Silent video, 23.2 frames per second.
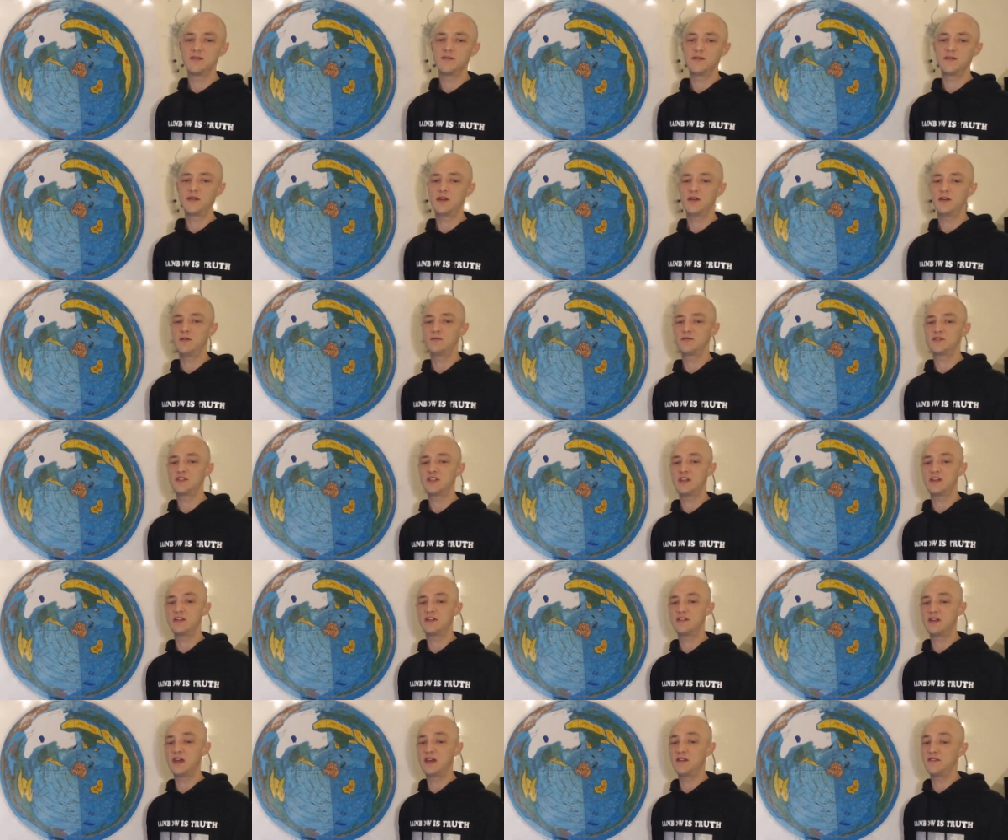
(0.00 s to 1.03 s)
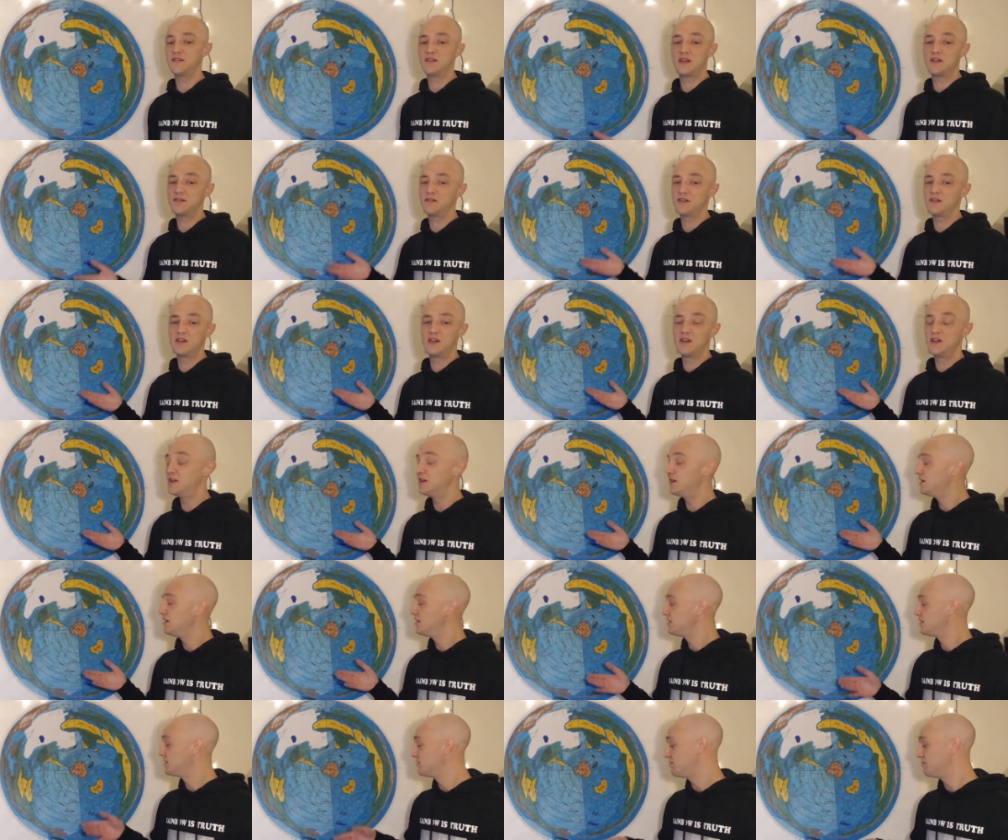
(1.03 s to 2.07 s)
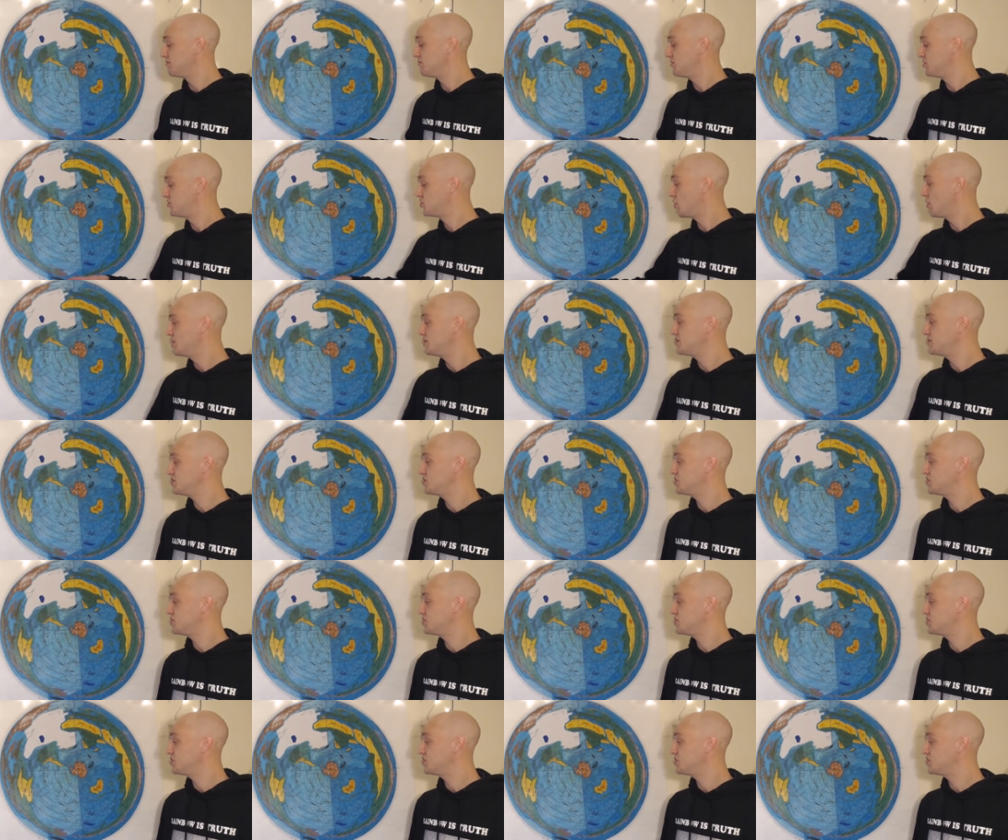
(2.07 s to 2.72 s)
You know what I'm saying? And giant